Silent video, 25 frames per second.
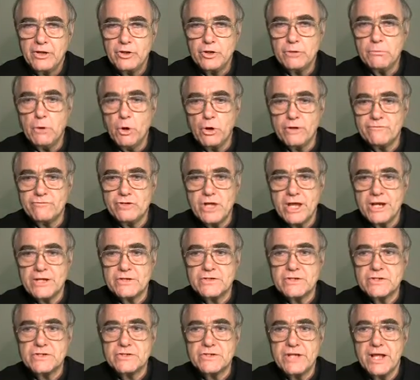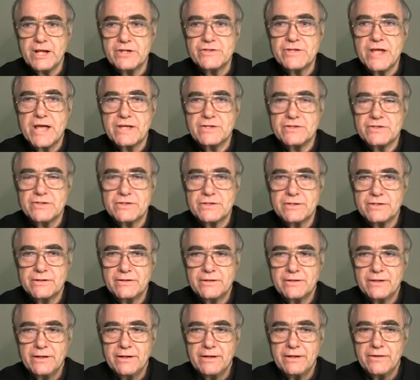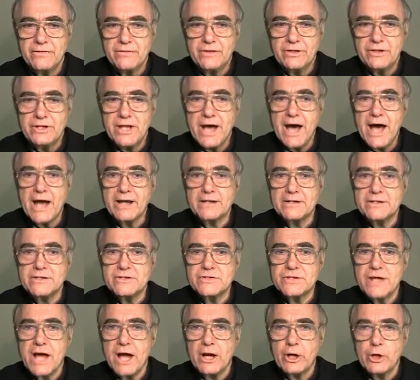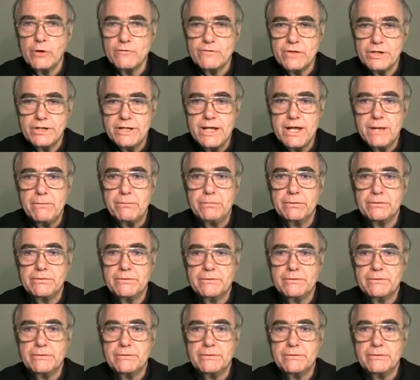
The book of Genesis tells us that darkness hung over the deep,